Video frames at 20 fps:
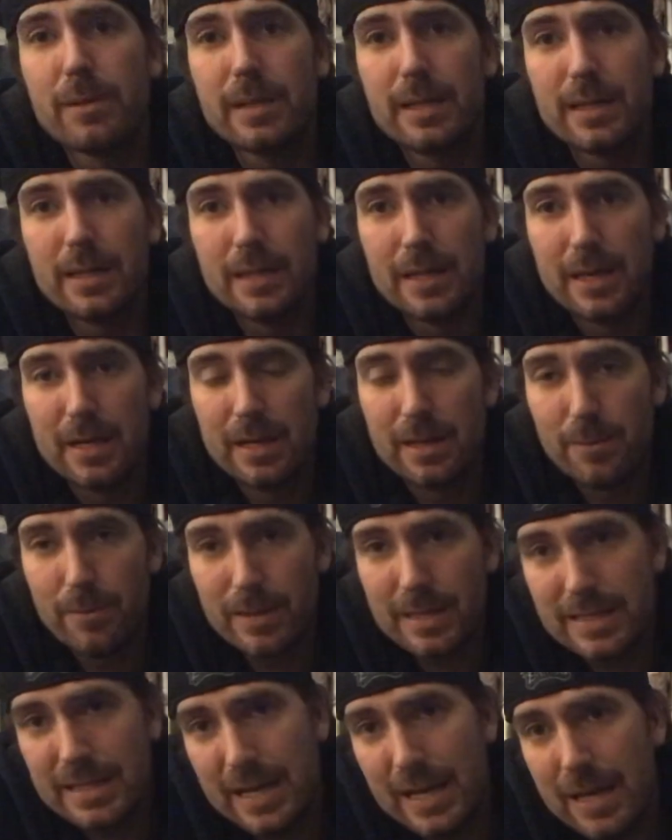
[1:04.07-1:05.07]

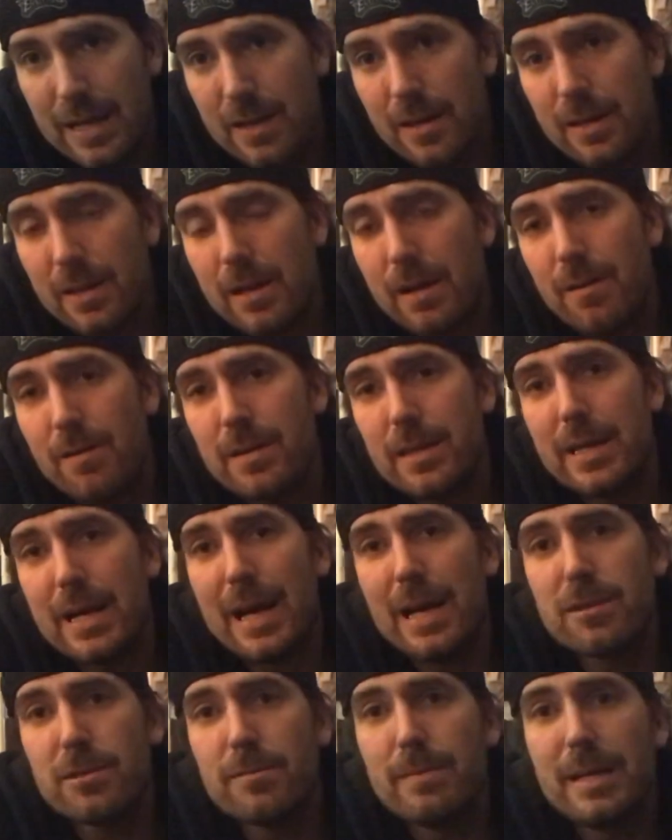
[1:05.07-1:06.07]
a date, you know, and you
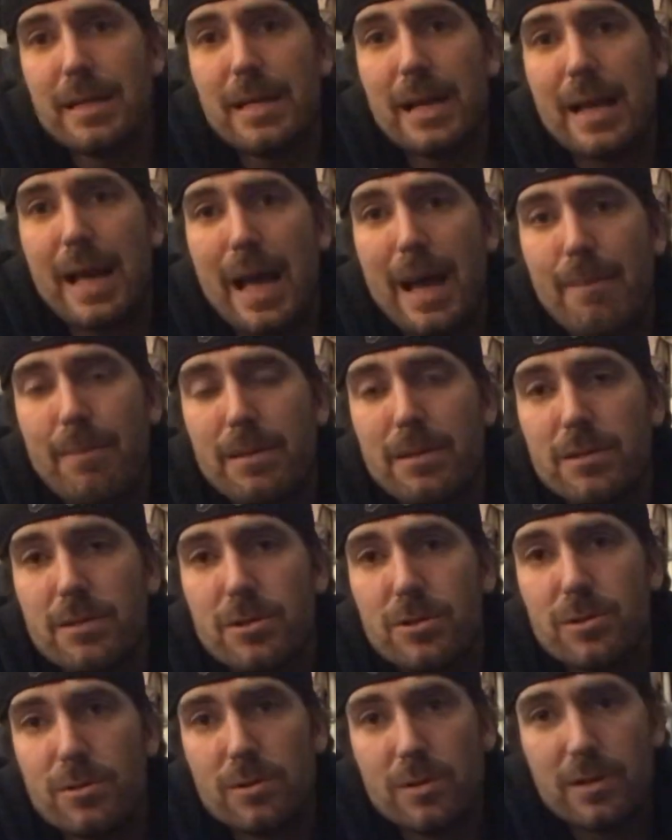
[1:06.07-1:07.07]
guys will make that happen
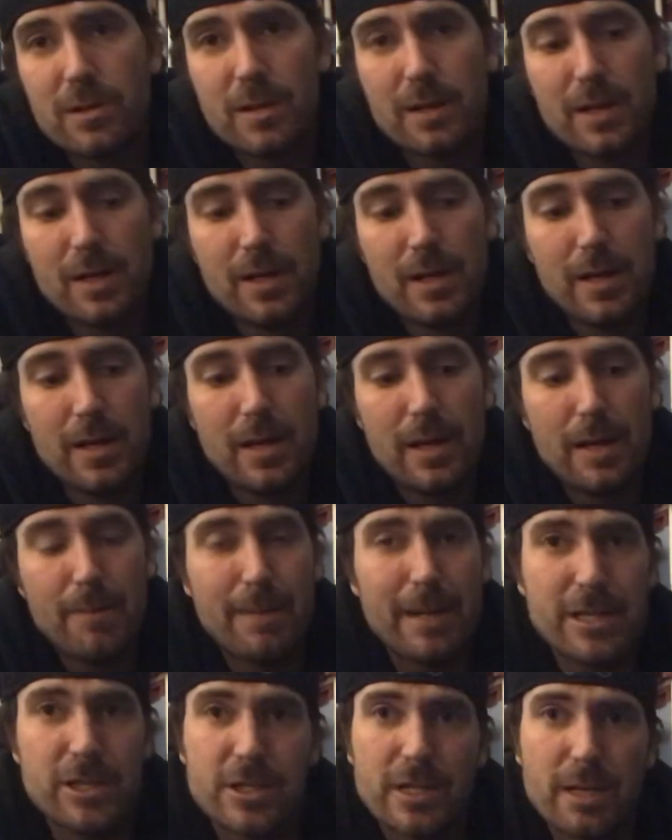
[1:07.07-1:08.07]
sooner
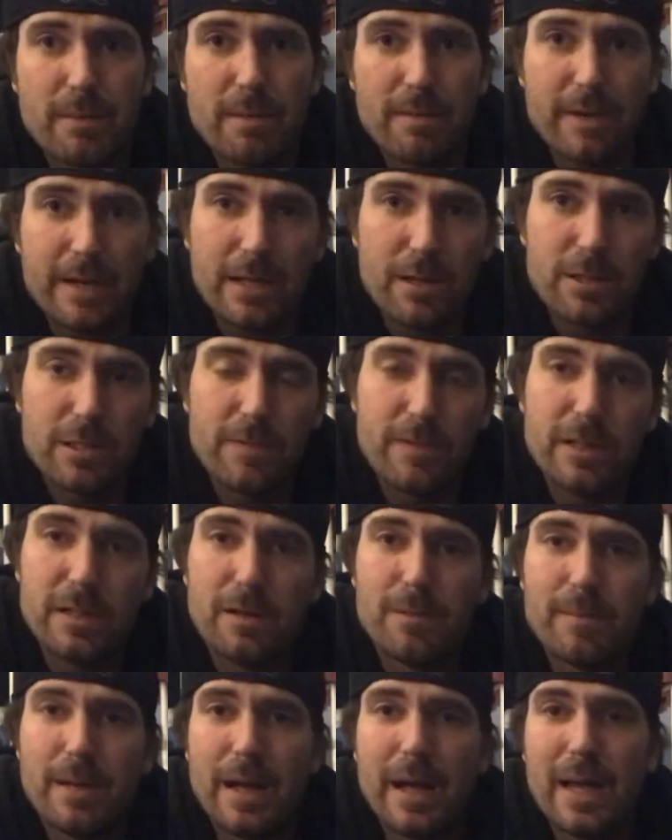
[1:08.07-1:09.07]
by sharing my videos if you
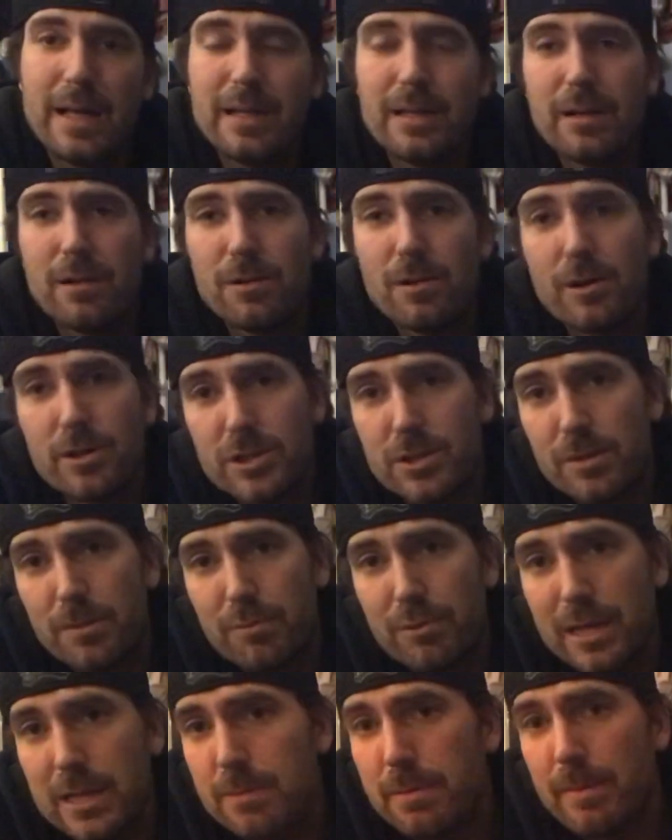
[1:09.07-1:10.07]
don't mind. You know, as long as you're
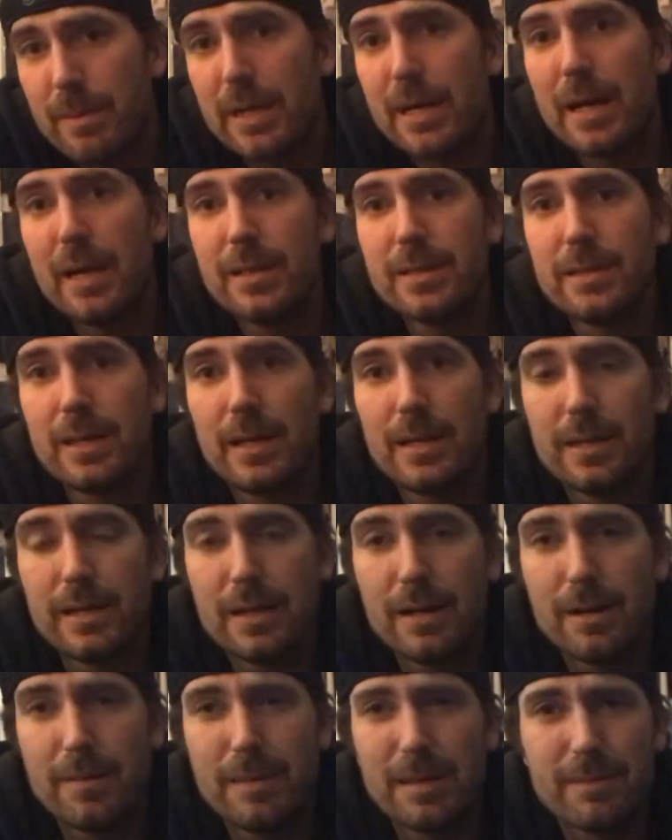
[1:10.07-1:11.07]
impressed by my content, you
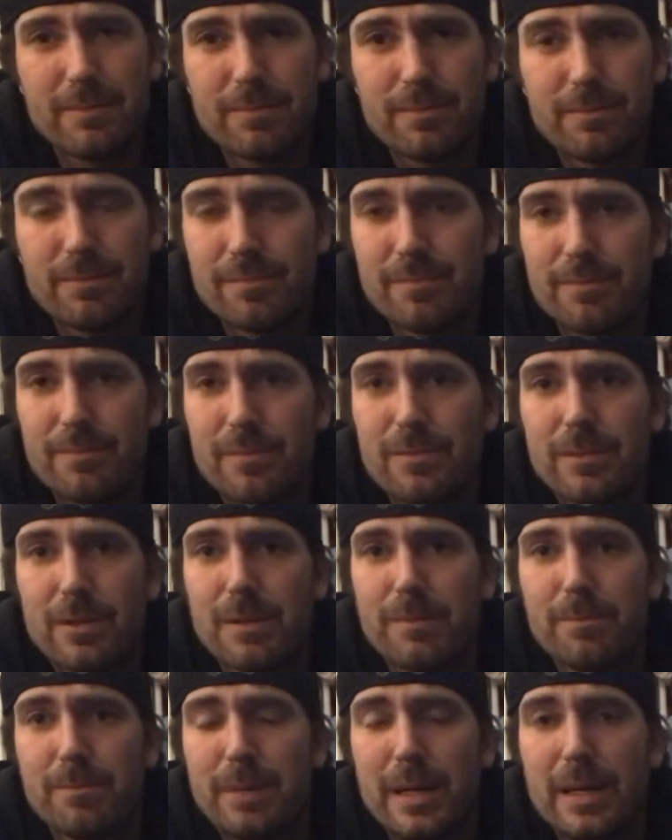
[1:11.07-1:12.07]
know, I'm not gonna
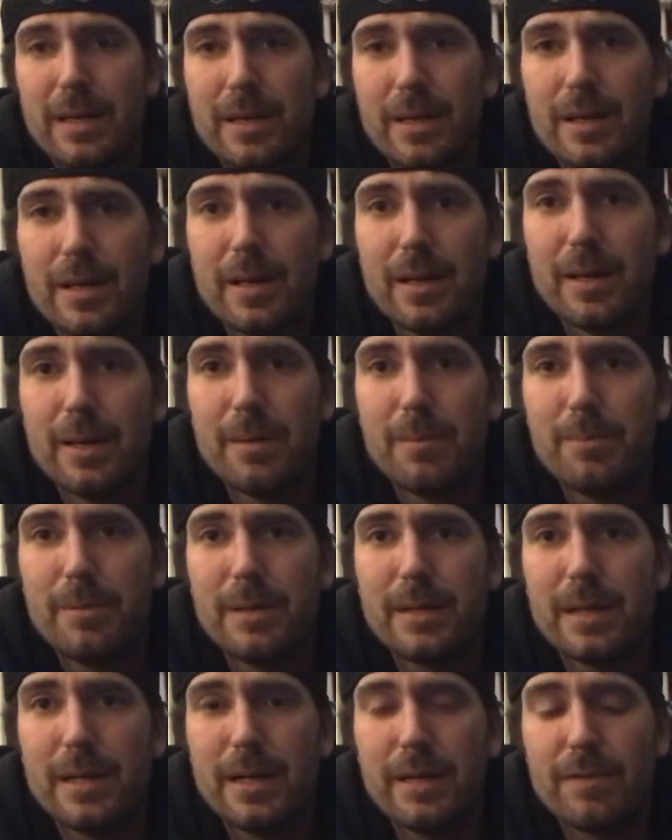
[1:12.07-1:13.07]
beg you,
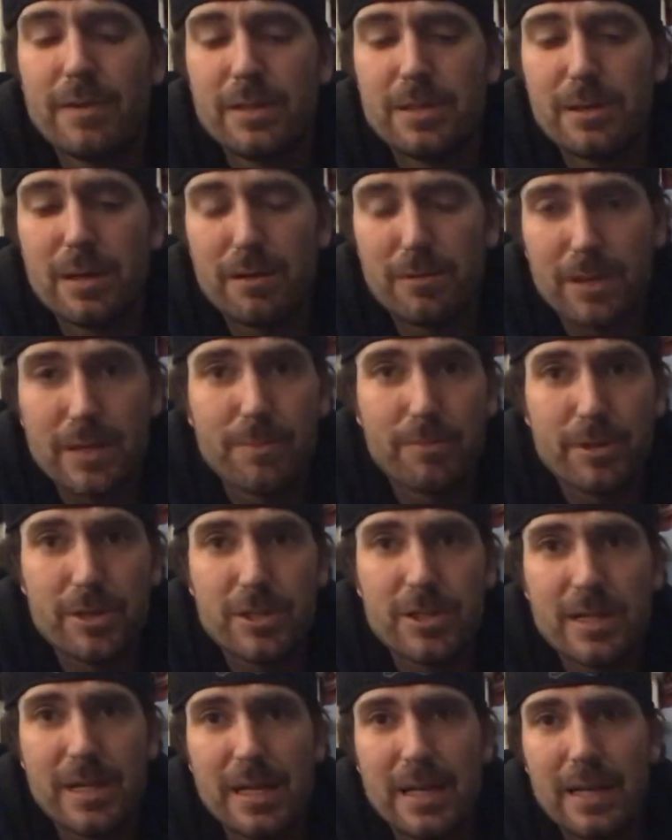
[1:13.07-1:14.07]
but if you do, I really
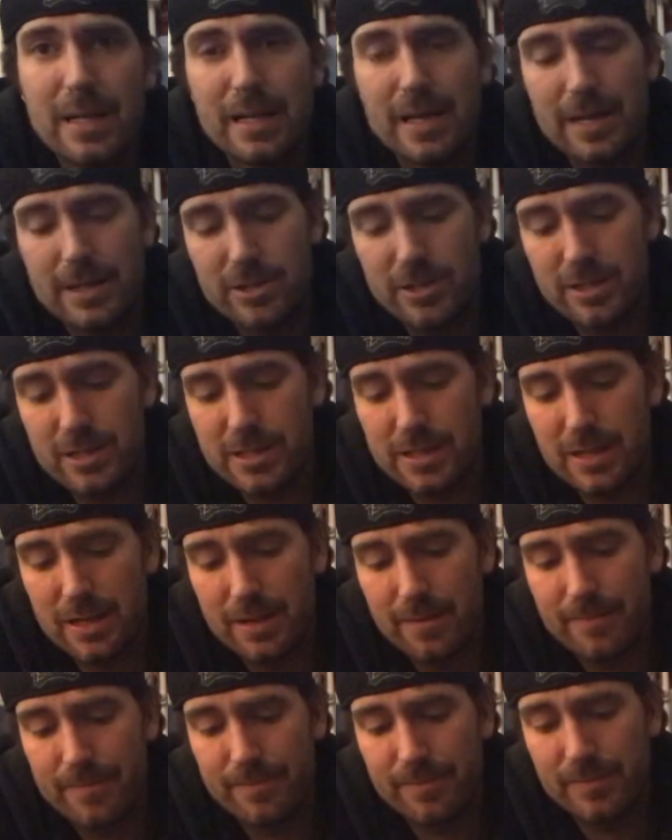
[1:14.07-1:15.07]
appreciate it. And just,
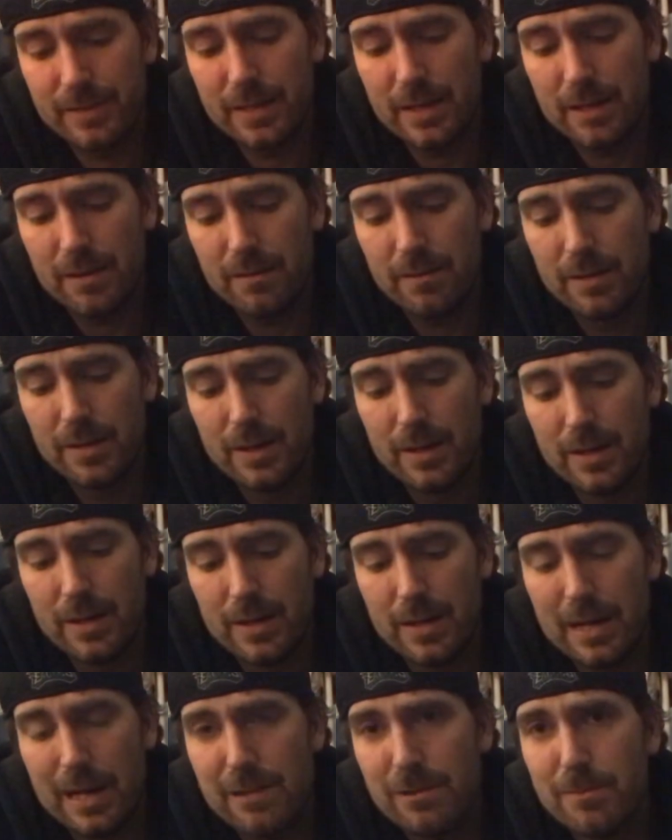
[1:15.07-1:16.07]
you know,
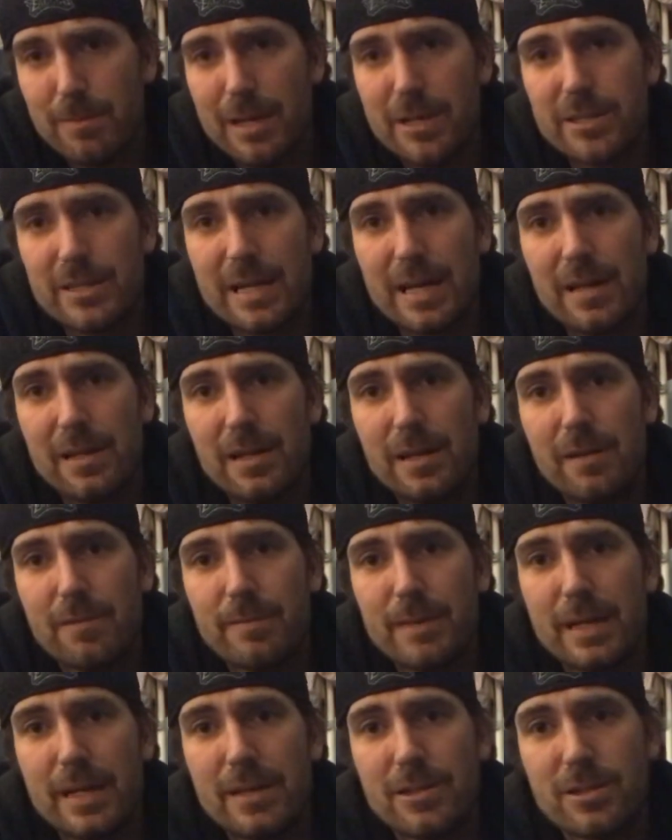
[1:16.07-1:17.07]
I do magic out of love,
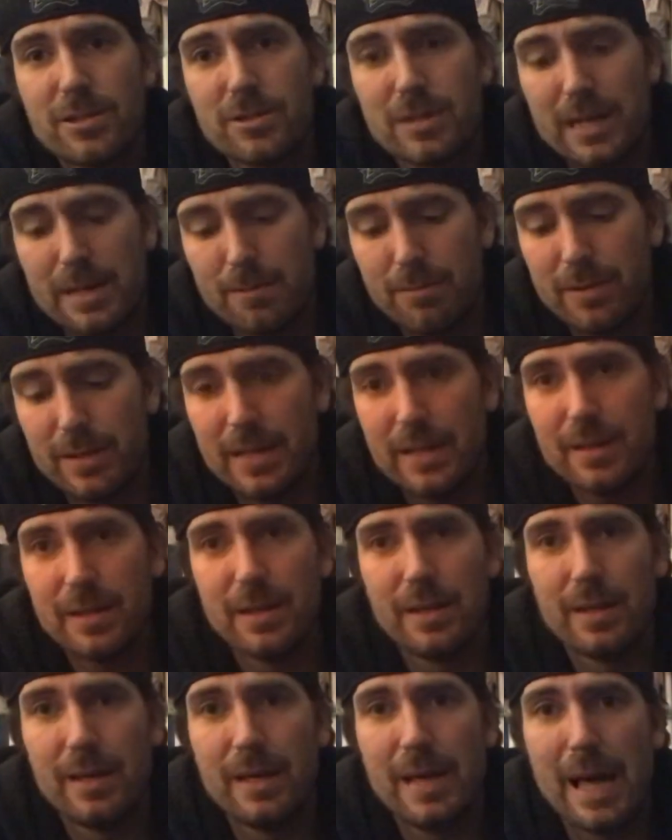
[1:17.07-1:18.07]
man. Just try to bring
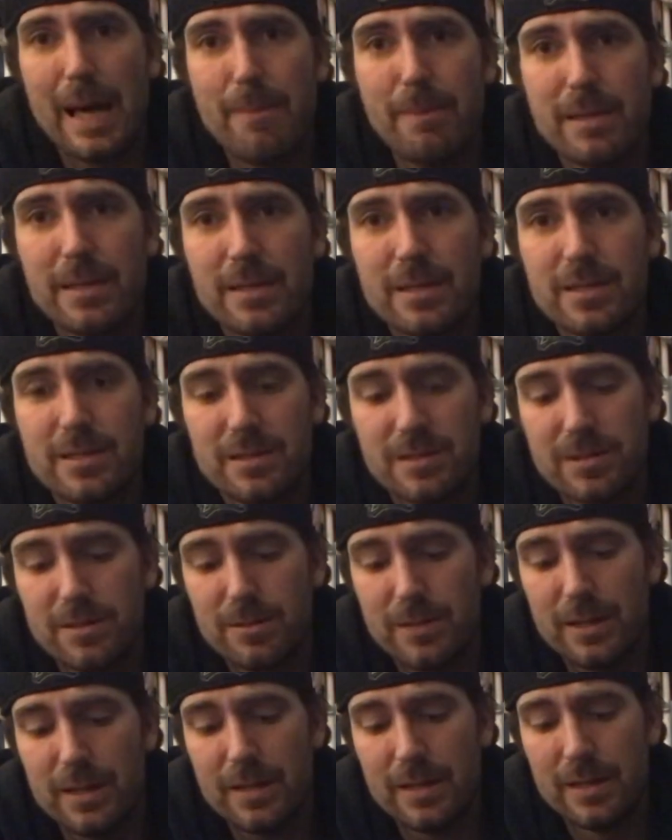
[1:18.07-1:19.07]
happiness
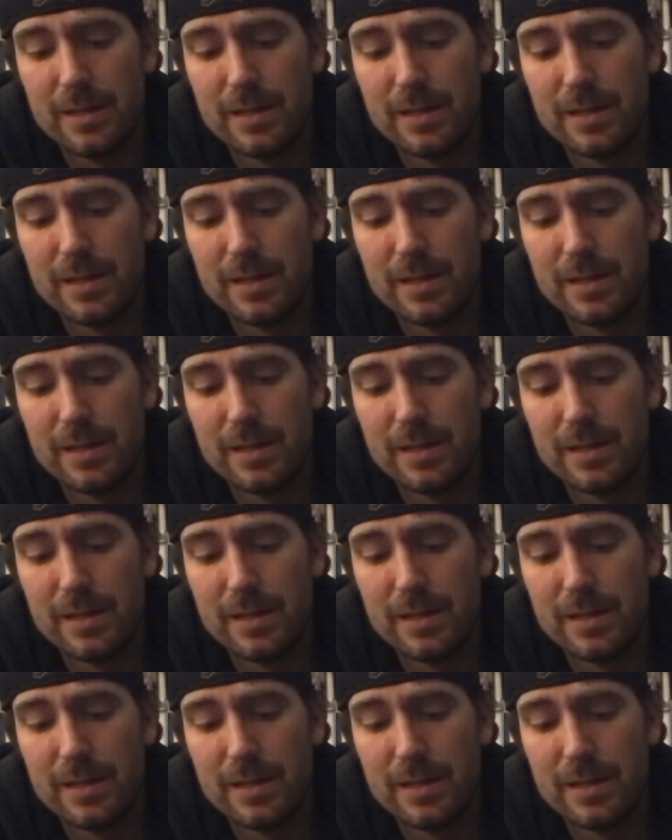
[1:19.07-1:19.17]
into a